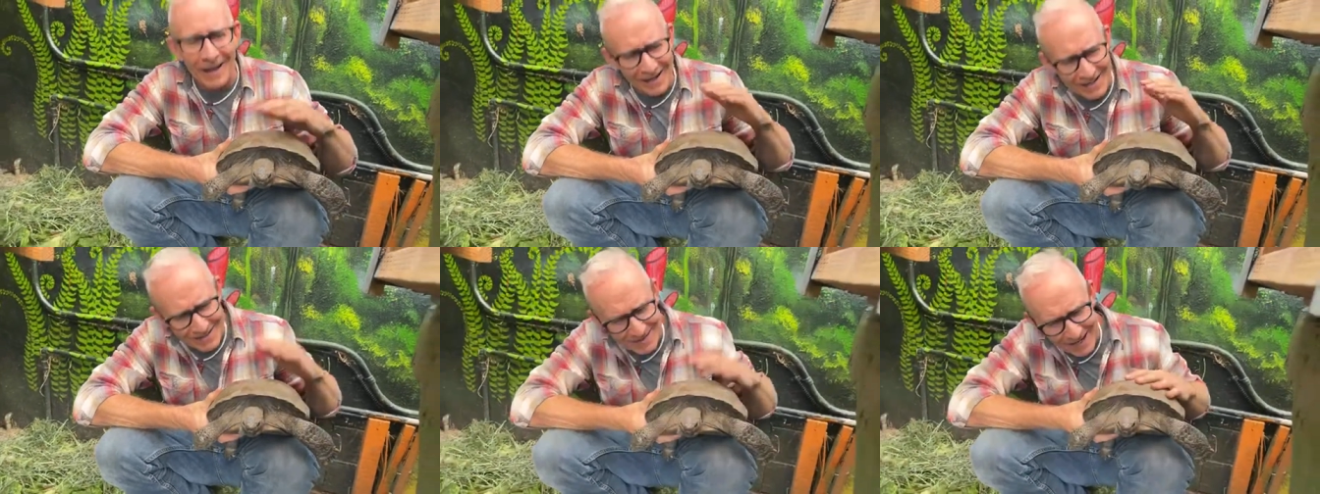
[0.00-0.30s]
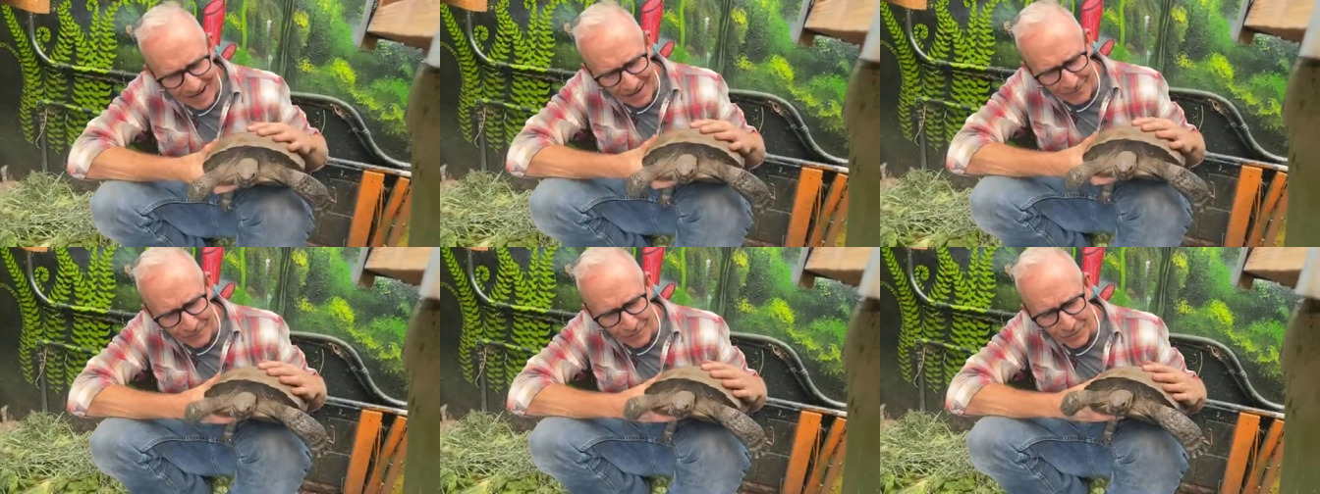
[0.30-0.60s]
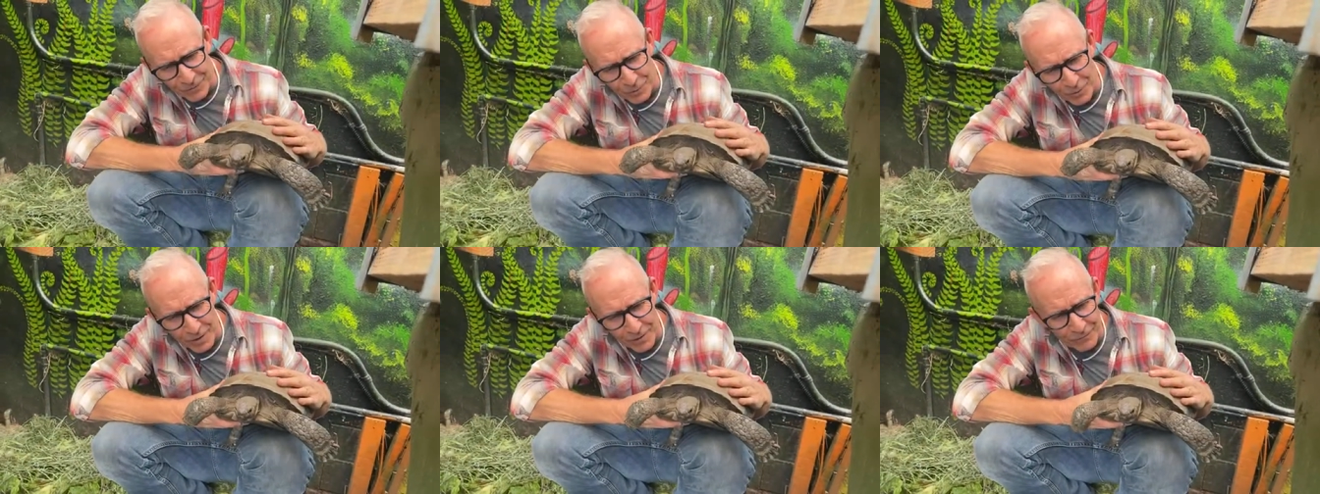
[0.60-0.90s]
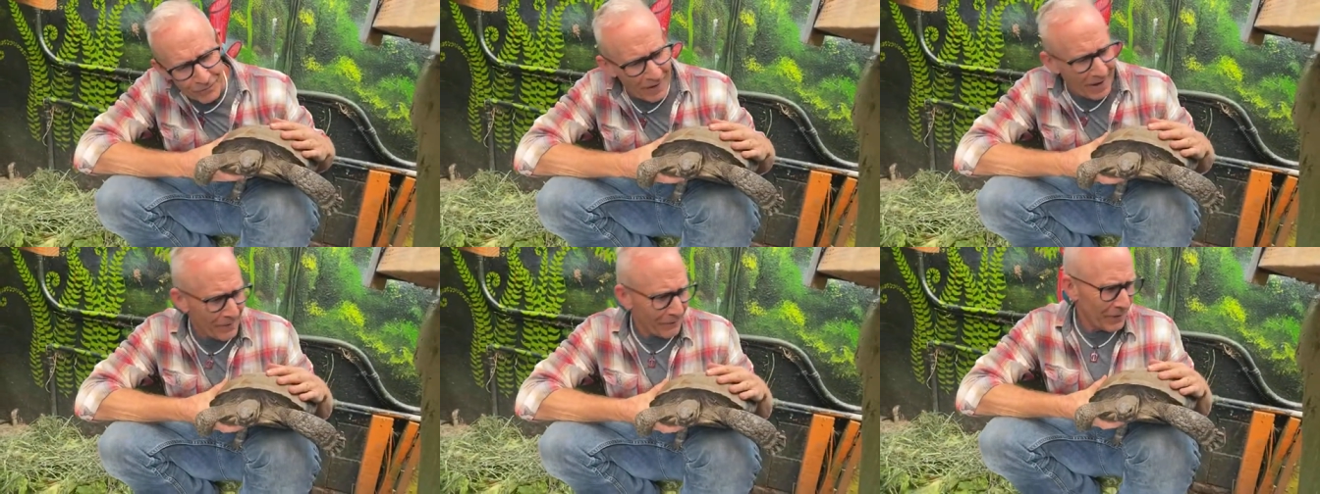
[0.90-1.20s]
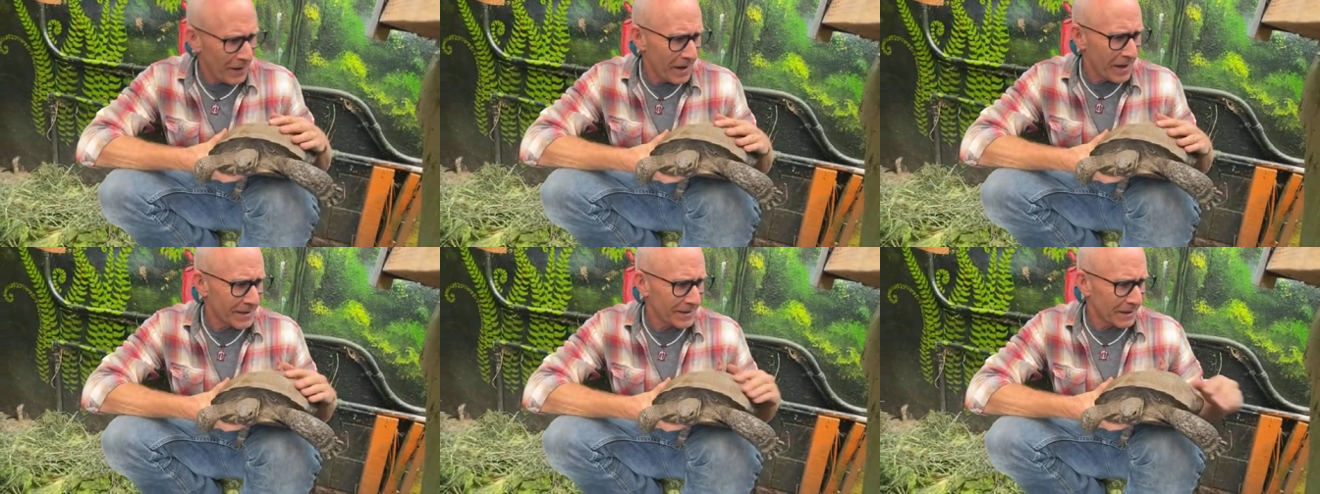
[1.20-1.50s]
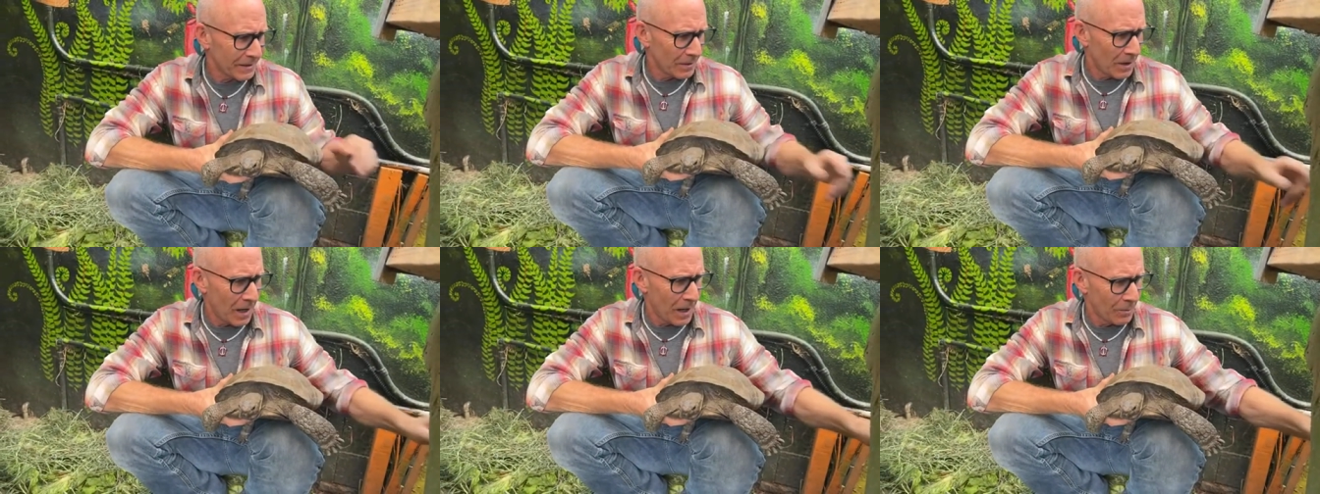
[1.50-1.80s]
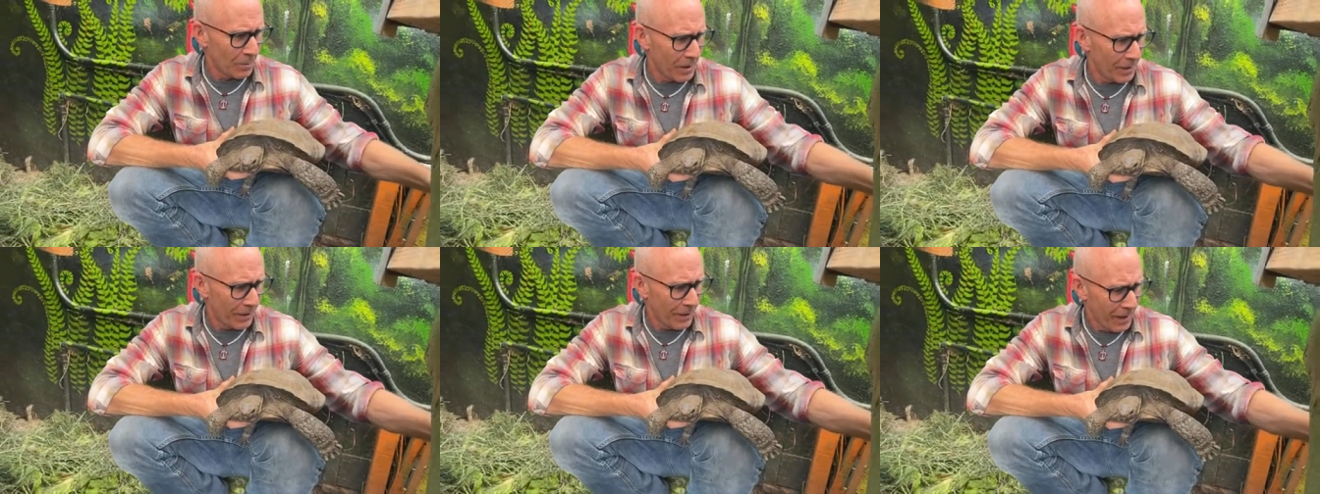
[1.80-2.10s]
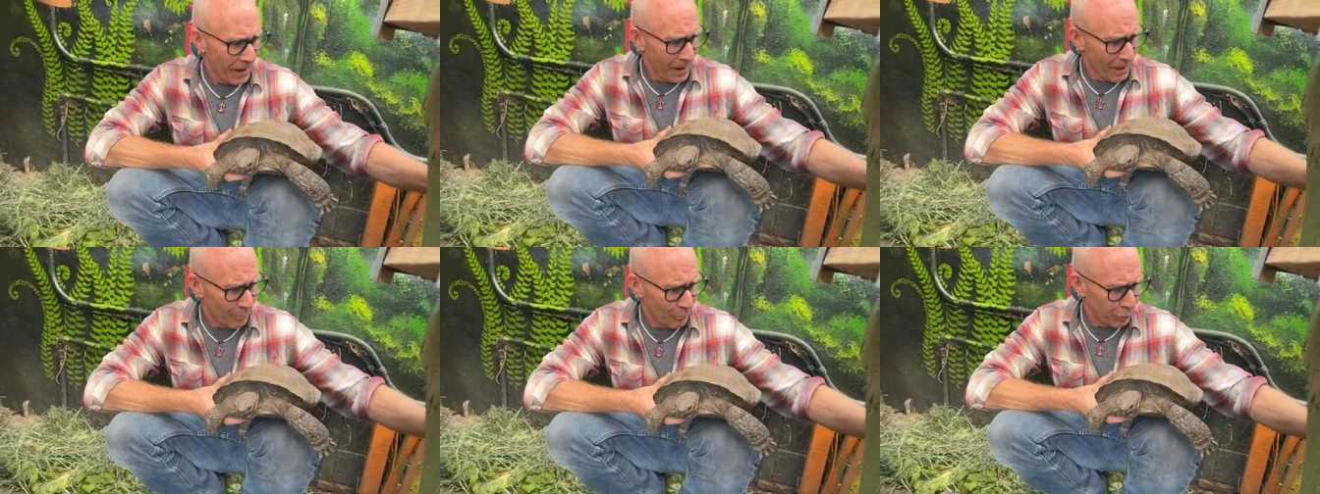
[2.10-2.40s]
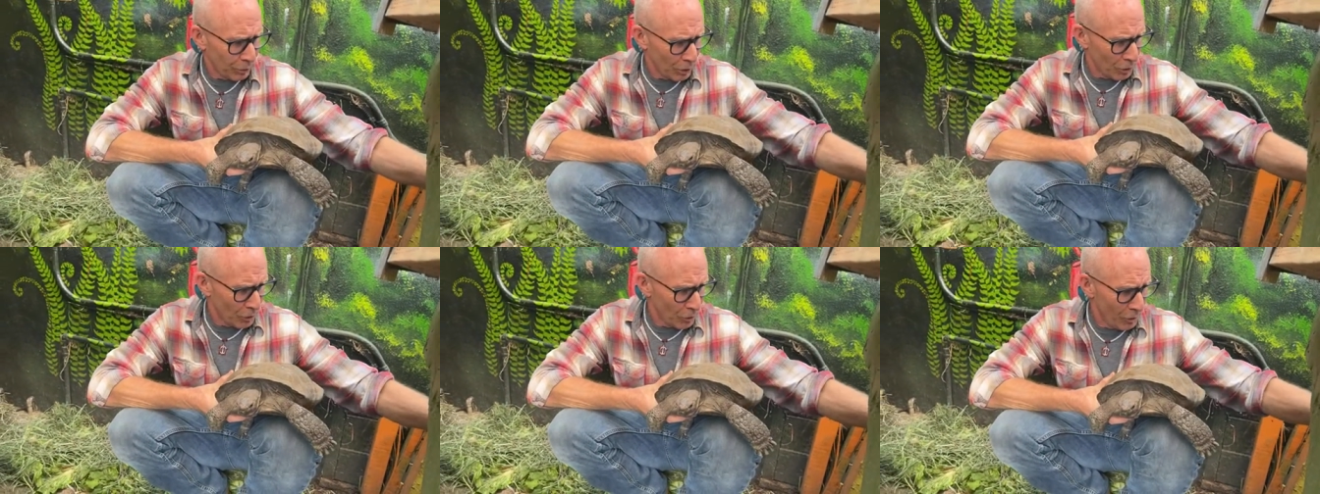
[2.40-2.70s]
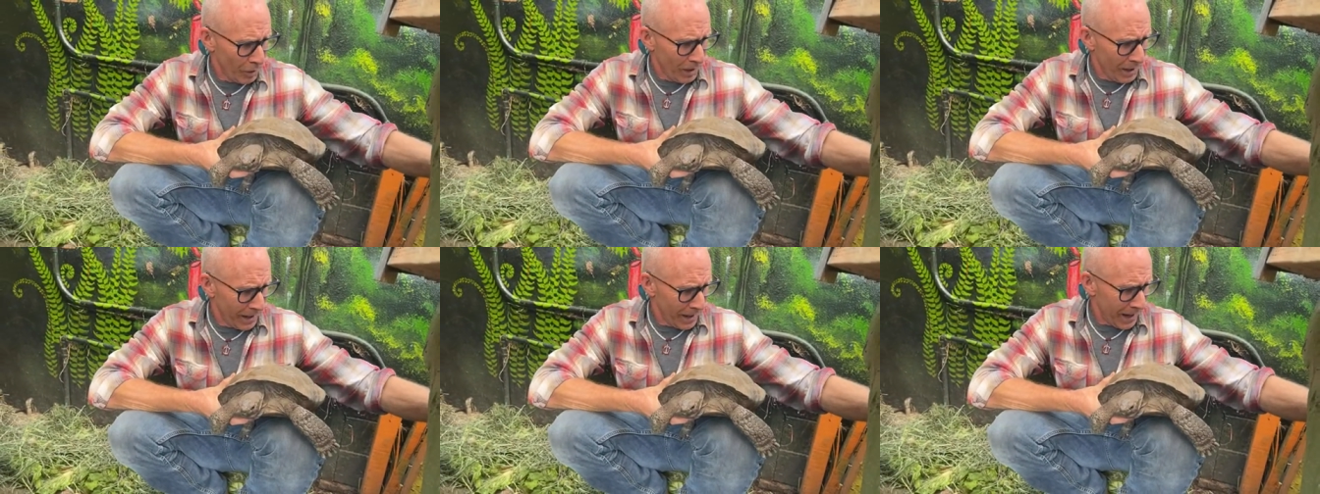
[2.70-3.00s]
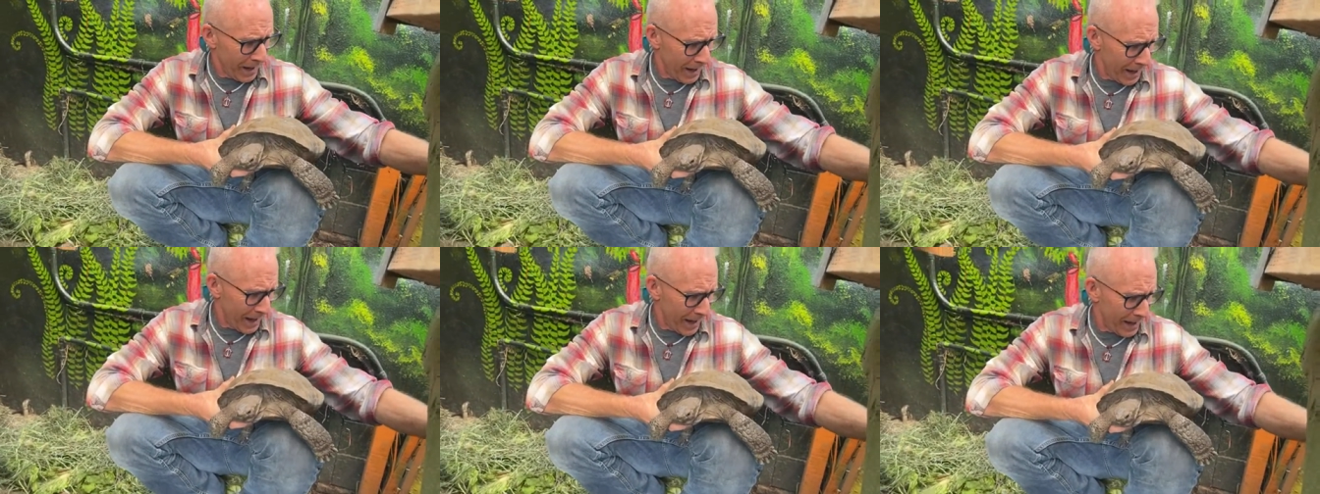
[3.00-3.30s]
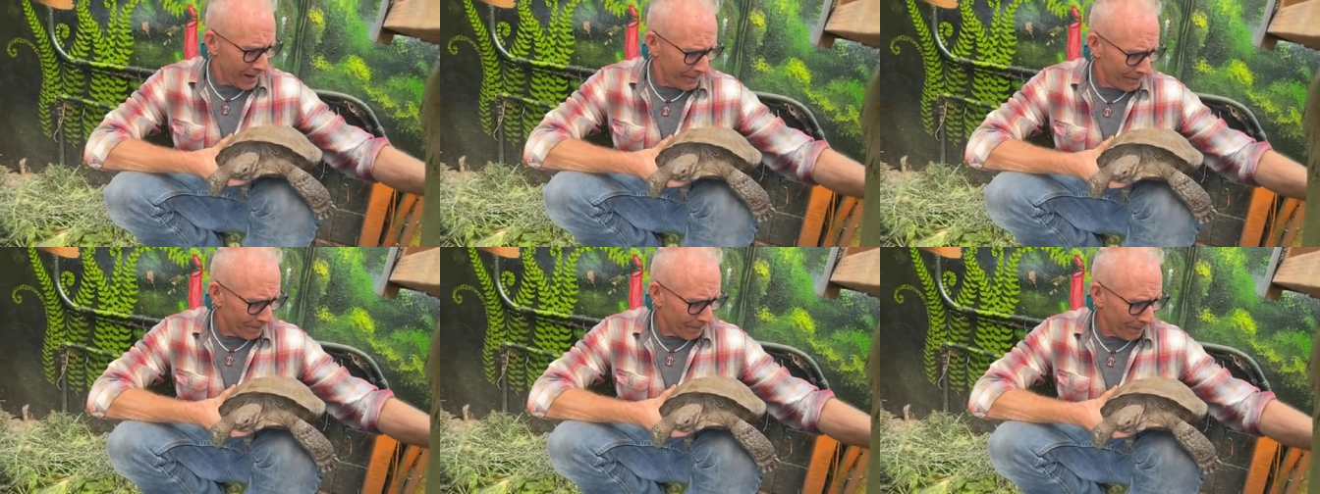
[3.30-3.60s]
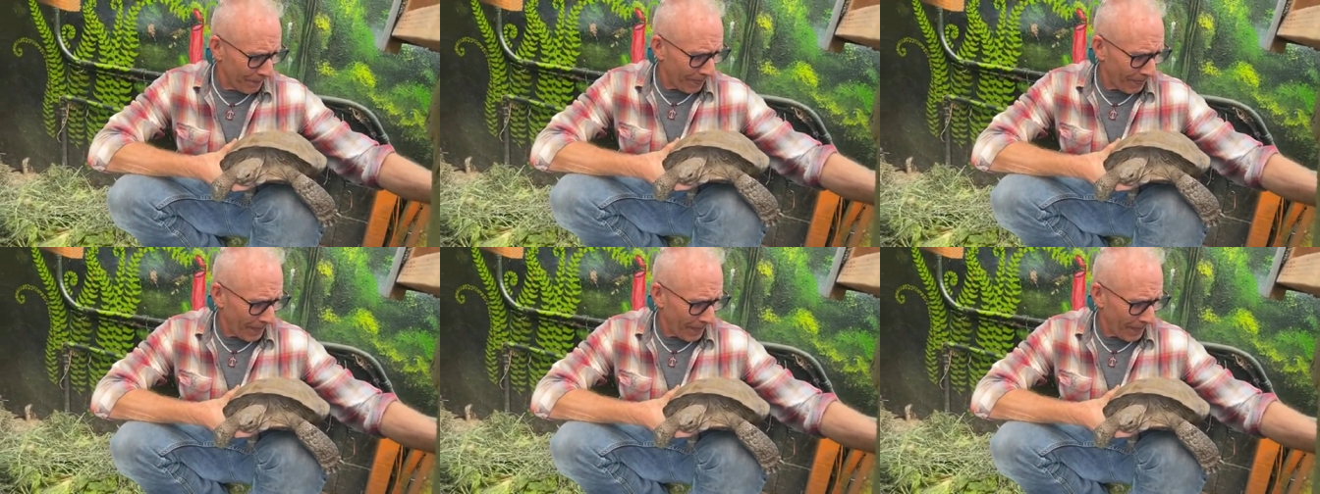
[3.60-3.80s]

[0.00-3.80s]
He's had for 35 years, along with Blue and